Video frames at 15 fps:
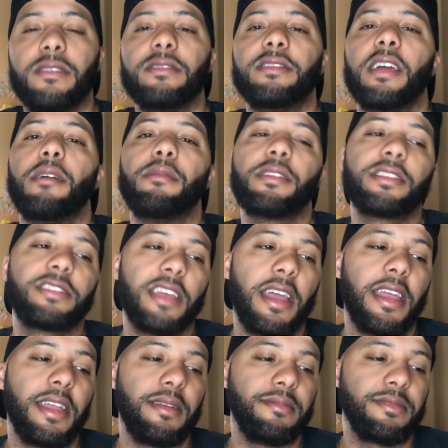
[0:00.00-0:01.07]
Derrick
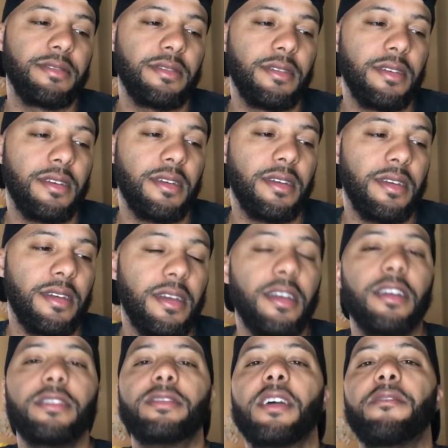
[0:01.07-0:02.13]
James
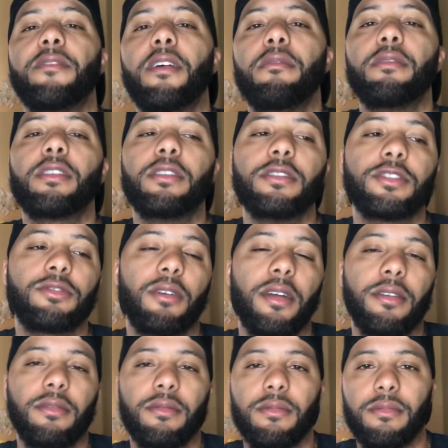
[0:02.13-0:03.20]
is a very good trainer.